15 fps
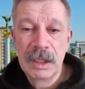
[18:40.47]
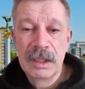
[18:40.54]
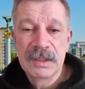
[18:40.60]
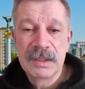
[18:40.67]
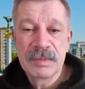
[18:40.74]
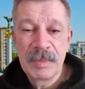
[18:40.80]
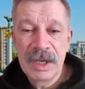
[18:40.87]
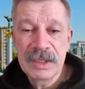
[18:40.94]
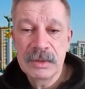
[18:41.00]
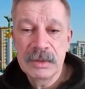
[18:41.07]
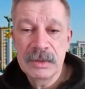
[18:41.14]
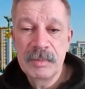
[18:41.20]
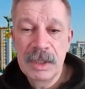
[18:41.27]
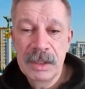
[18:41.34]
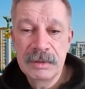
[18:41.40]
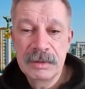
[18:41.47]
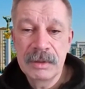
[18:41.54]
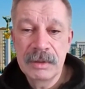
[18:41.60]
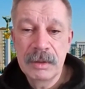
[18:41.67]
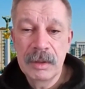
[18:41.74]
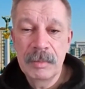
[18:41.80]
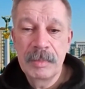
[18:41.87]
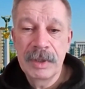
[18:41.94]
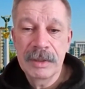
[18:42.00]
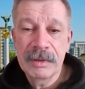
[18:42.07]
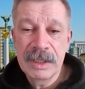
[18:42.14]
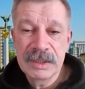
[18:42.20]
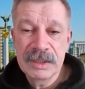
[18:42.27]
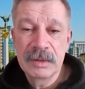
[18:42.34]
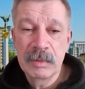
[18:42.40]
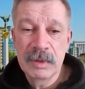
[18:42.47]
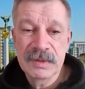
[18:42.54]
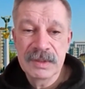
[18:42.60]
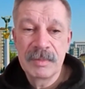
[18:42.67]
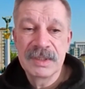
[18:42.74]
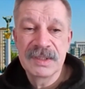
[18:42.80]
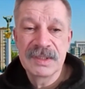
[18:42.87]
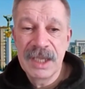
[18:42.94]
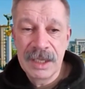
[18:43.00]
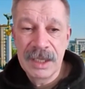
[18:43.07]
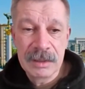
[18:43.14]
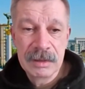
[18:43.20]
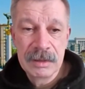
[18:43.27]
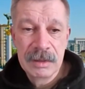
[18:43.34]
special military operation was a mistake.